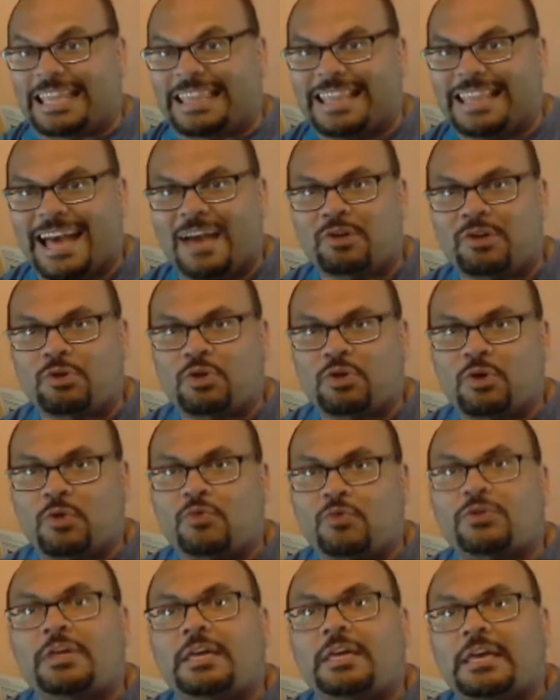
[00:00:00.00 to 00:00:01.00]
last
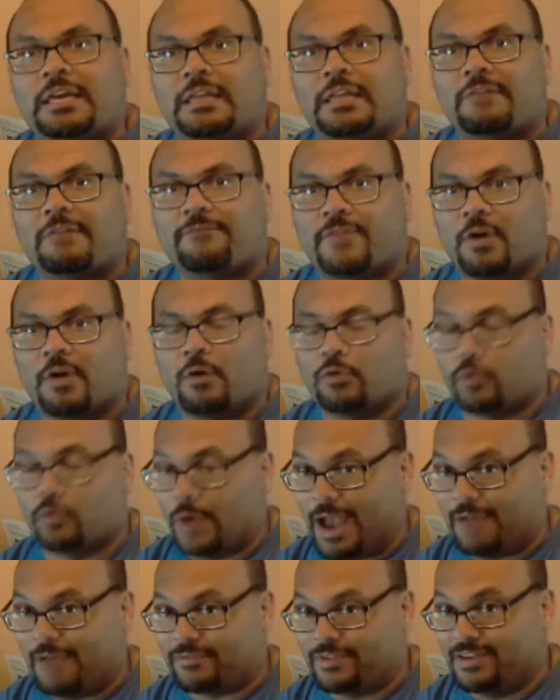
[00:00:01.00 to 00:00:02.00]
year's NFL
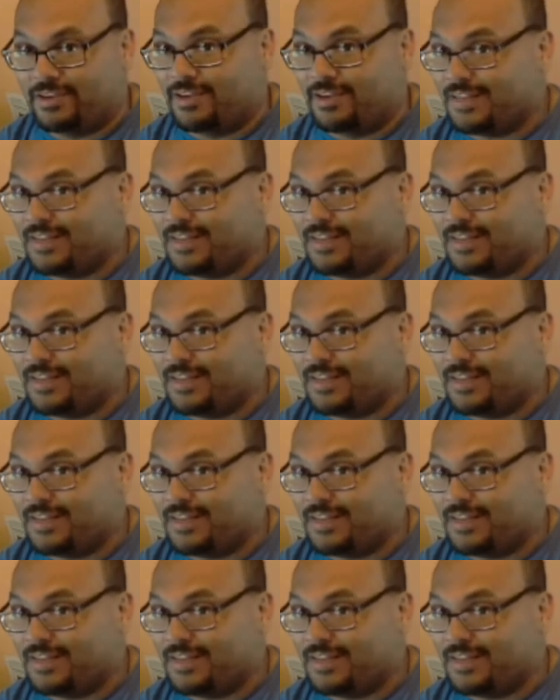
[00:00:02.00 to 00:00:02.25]
draft.